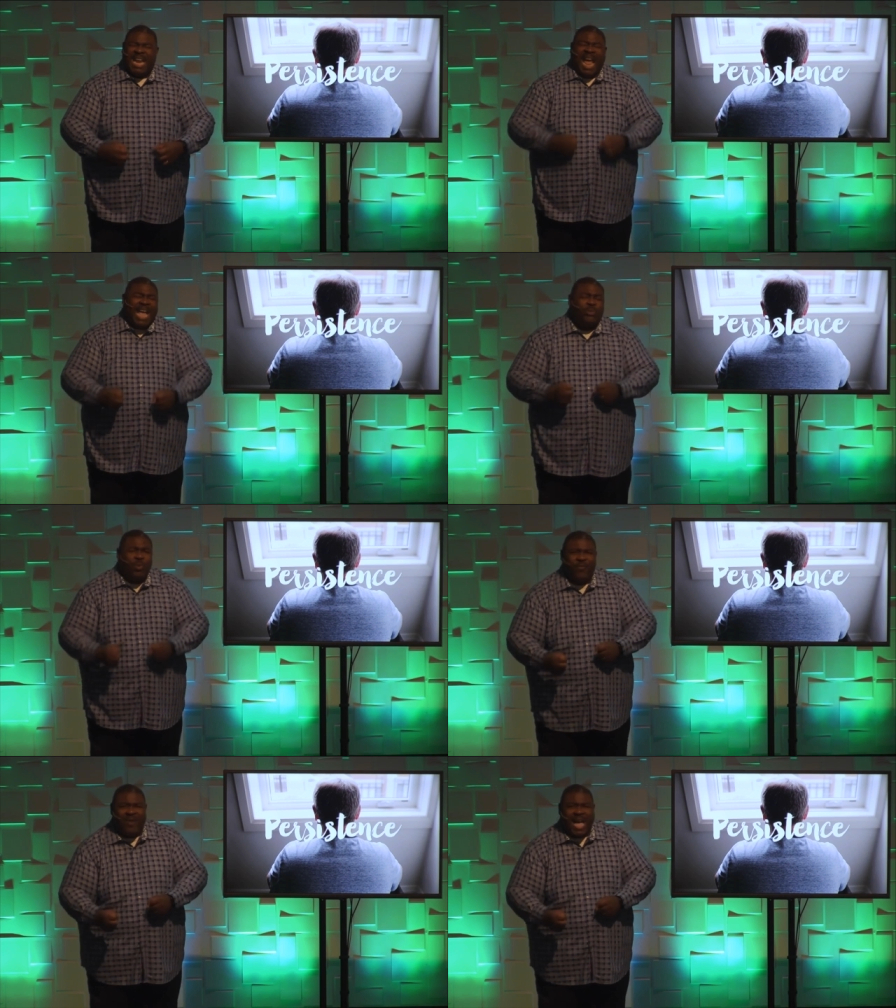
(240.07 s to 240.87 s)
as
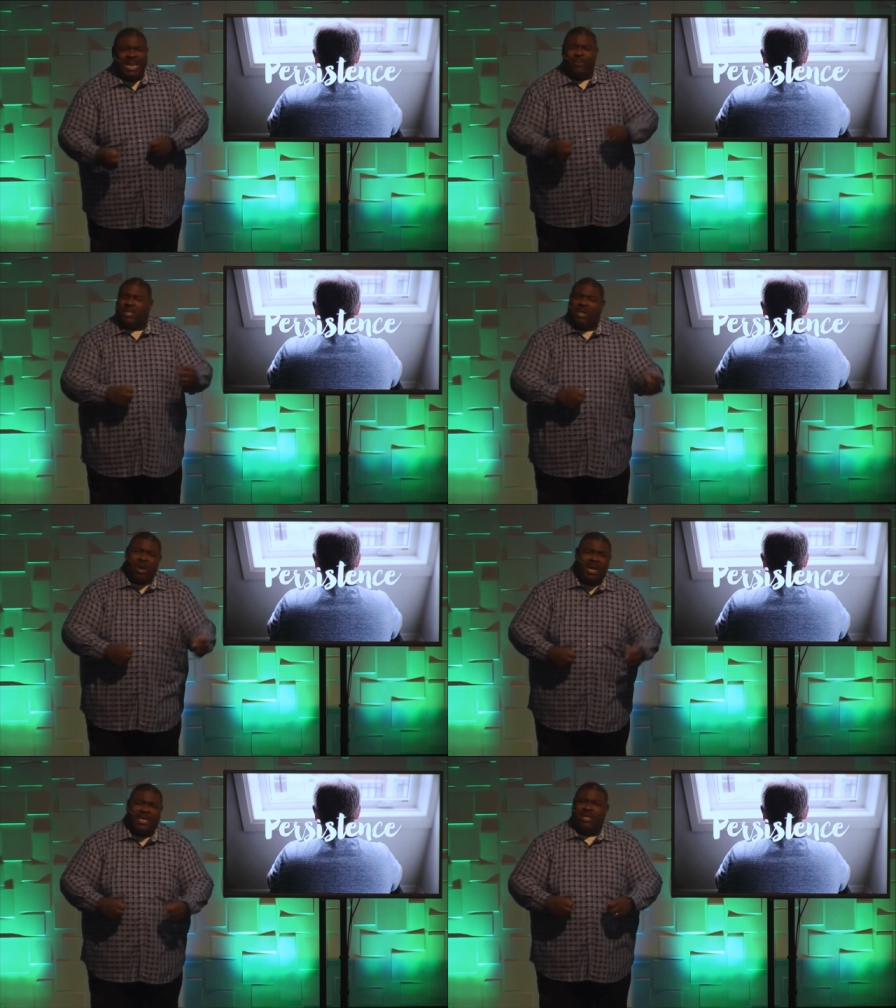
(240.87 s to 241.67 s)
we're fighting, we saw
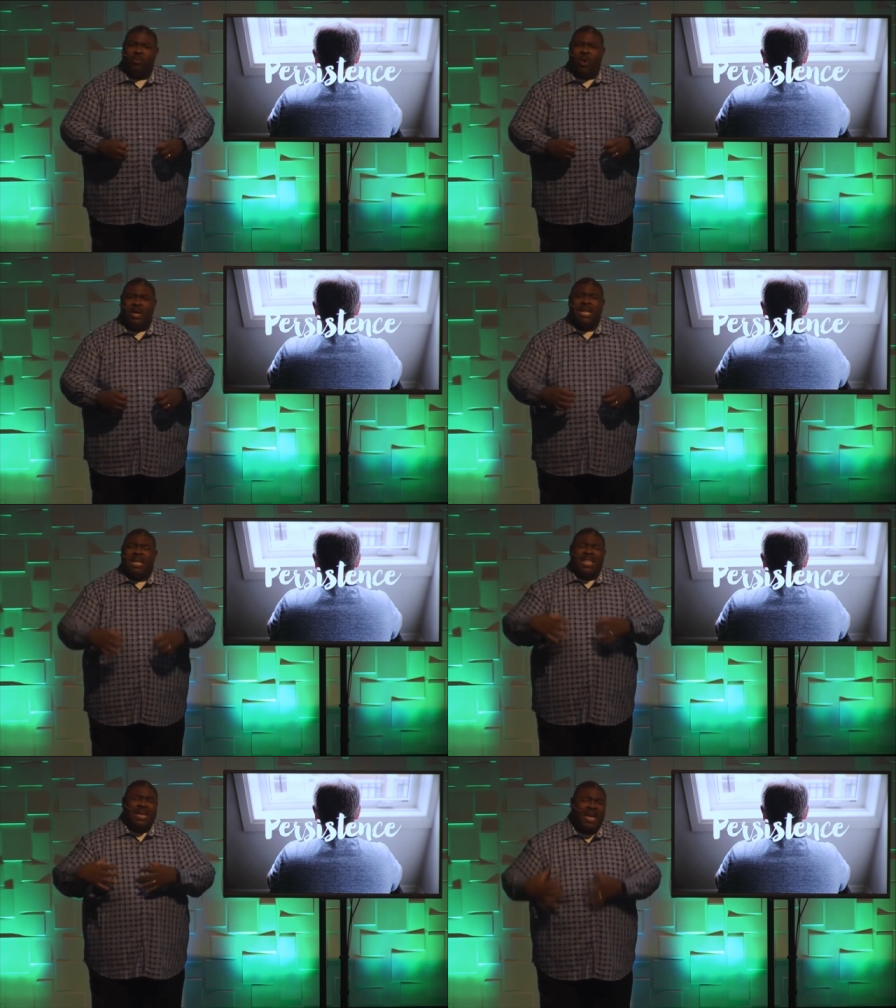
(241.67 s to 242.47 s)
in lesson one
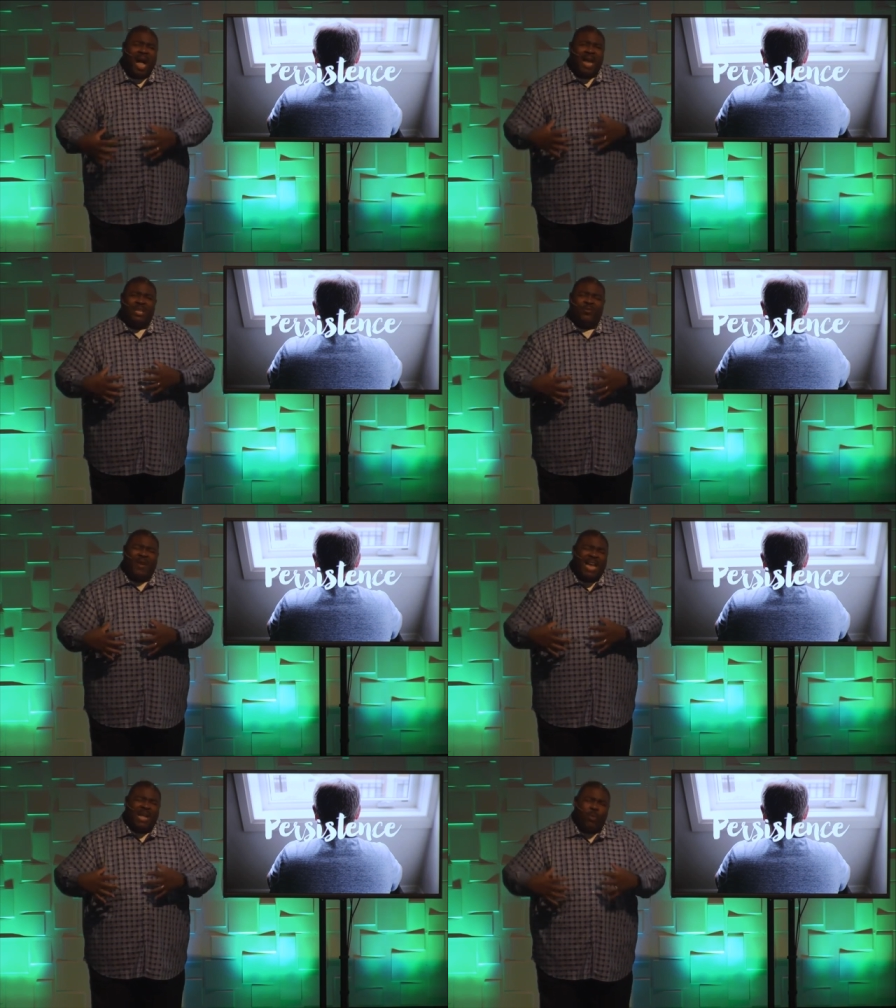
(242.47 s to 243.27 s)
that God is
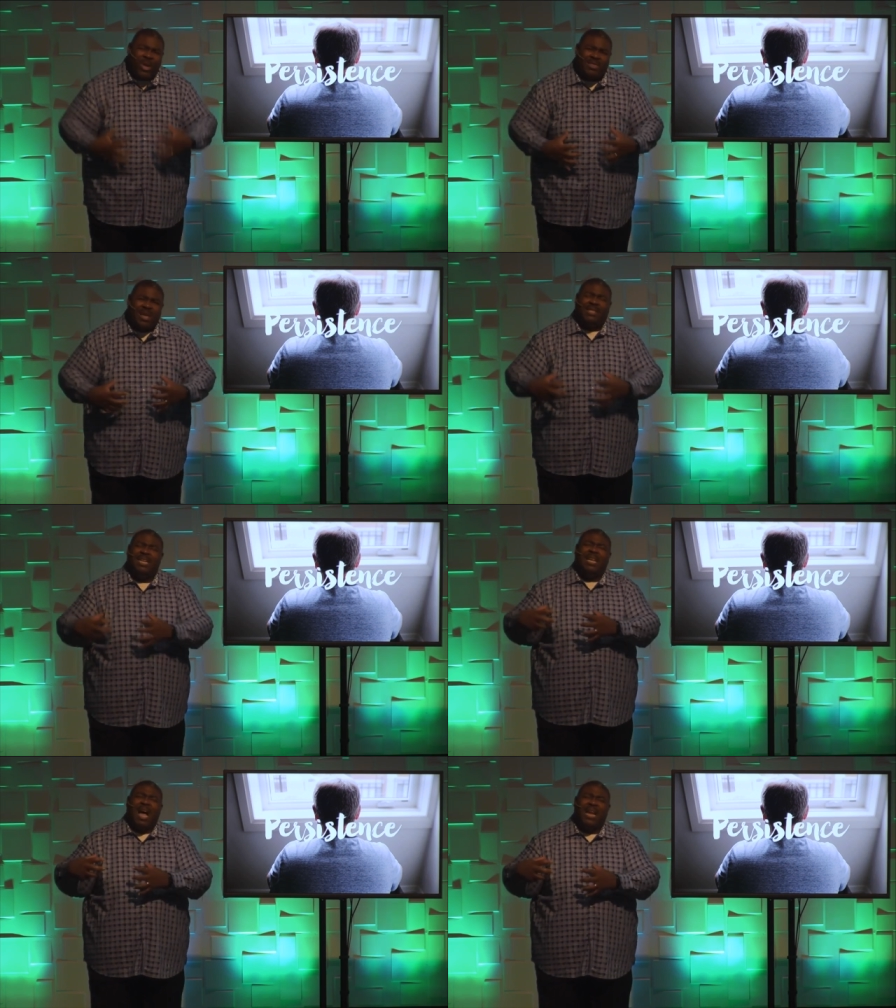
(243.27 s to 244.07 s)
fighting with us
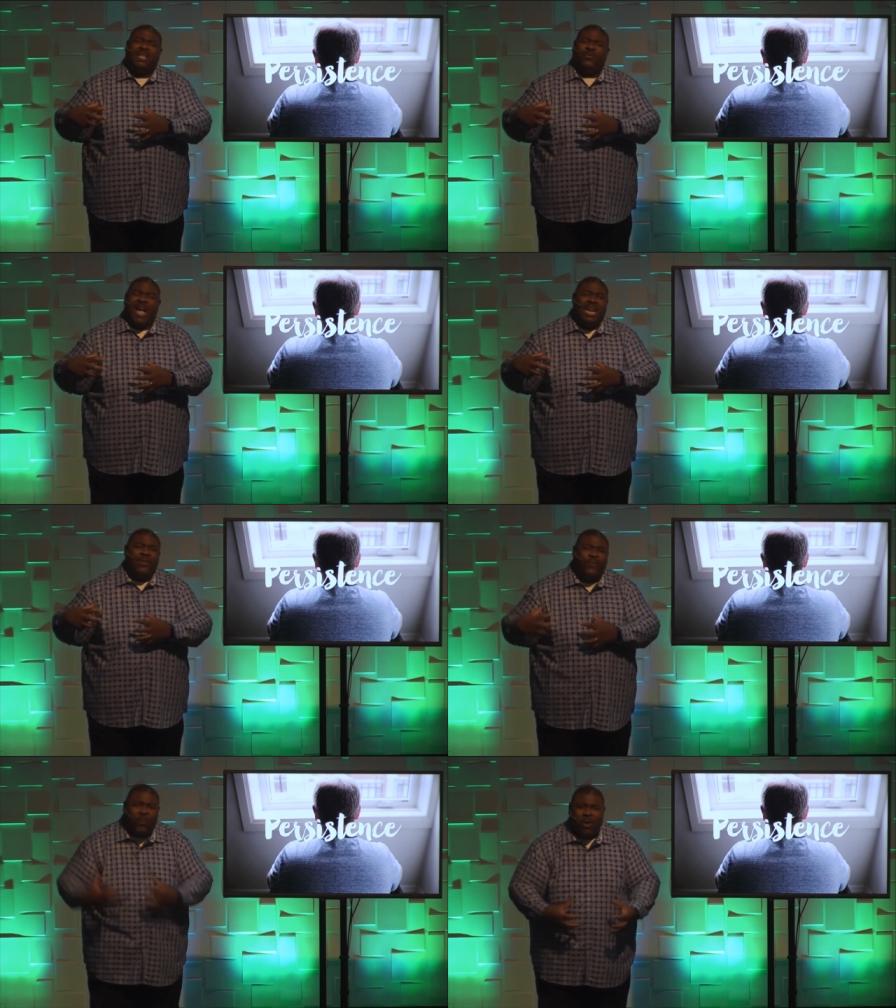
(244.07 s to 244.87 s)
and God is fighting
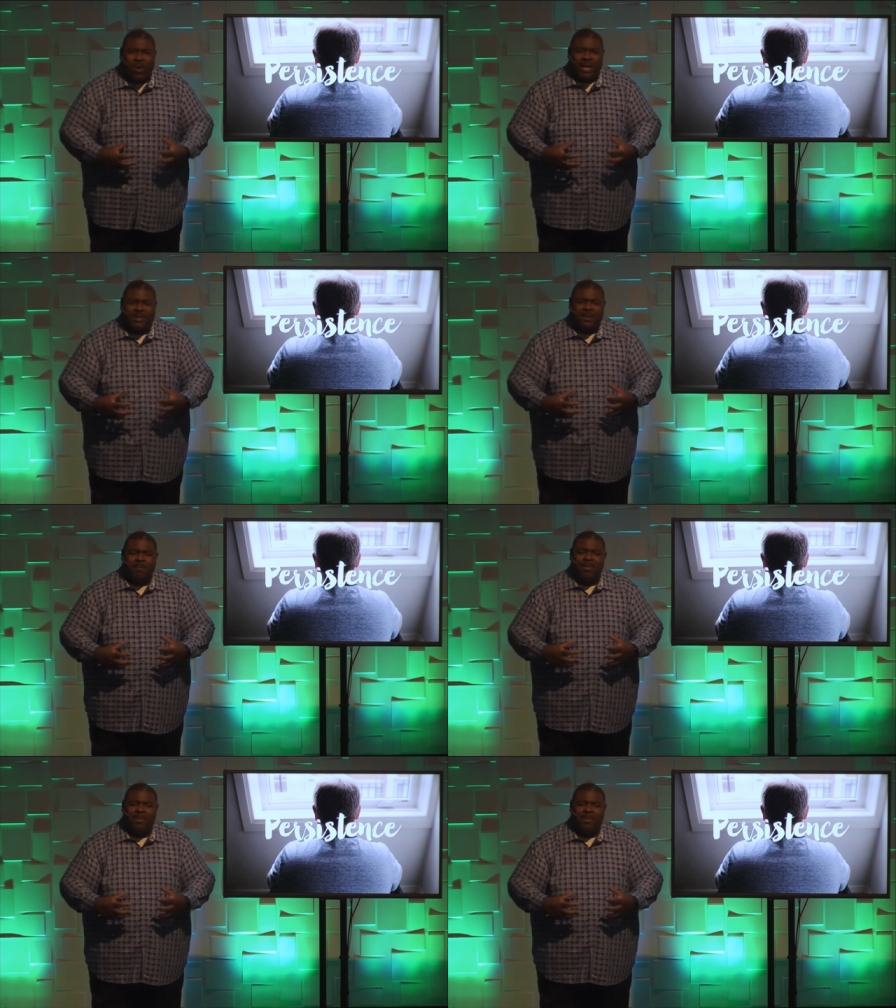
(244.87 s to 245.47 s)
for us.